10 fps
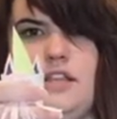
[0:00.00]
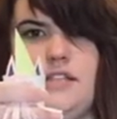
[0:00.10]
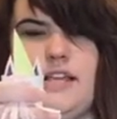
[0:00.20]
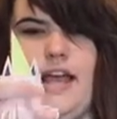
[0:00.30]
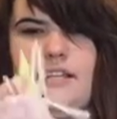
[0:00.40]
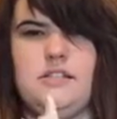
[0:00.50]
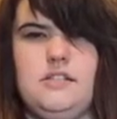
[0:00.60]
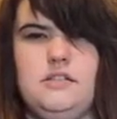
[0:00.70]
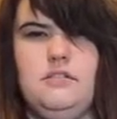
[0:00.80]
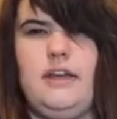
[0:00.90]

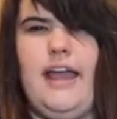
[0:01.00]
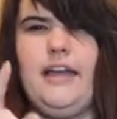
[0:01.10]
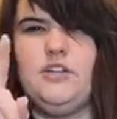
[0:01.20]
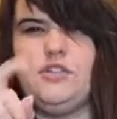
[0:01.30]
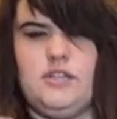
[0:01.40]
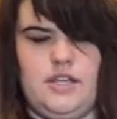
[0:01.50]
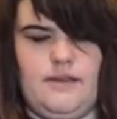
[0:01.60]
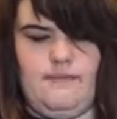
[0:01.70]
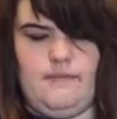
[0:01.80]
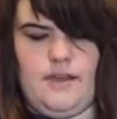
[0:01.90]
guys.
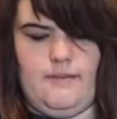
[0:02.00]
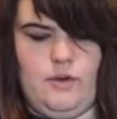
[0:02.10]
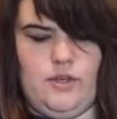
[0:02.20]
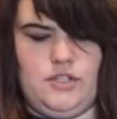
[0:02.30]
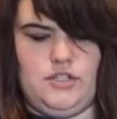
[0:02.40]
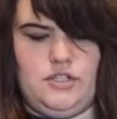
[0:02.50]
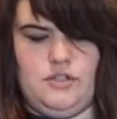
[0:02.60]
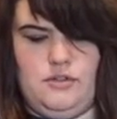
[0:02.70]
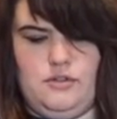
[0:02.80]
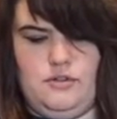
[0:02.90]
Actually, I'm going
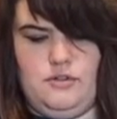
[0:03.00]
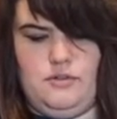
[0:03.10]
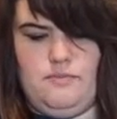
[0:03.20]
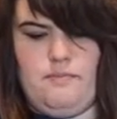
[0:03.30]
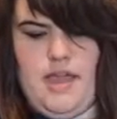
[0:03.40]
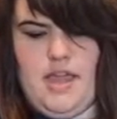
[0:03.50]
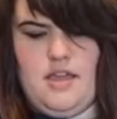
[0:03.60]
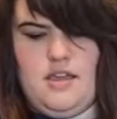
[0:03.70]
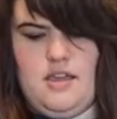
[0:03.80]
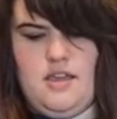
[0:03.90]
to
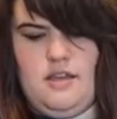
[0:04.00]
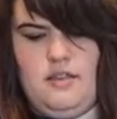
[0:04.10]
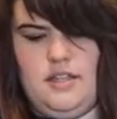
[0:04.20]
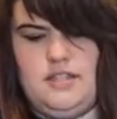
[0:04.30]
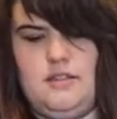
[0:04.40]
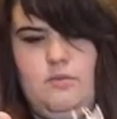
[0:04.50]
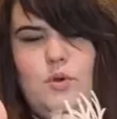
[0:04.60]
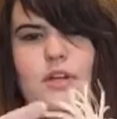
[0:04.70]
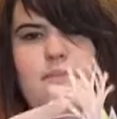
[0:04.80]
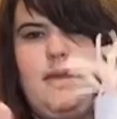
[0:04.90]

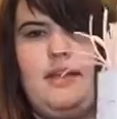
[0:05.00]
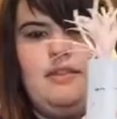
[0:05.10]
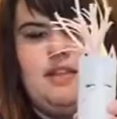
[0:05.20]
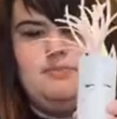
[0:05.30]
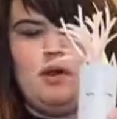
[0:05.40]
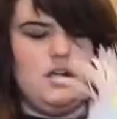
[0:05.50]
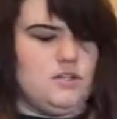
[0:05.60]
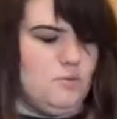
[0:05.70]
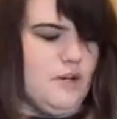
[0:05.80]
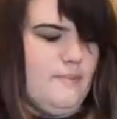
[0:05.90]
we're gonna make these
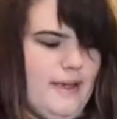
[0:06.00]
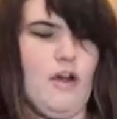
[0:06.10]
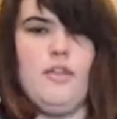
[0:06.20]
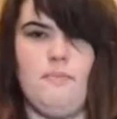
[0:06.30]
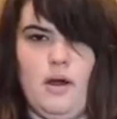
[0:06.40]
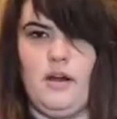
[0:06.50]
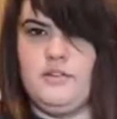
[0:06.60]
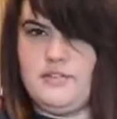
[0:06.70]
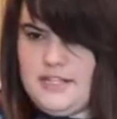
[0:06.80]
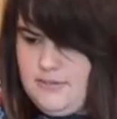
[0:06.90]
parts. We're gonna make all the
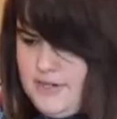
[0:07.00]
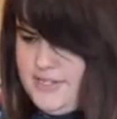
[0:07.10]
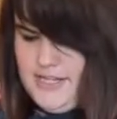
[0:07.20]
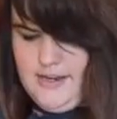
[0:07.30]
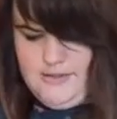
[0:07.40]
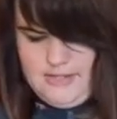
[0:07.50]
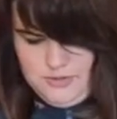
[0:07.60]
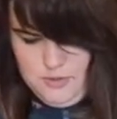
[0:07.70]
parts. That's what I said, that's what we're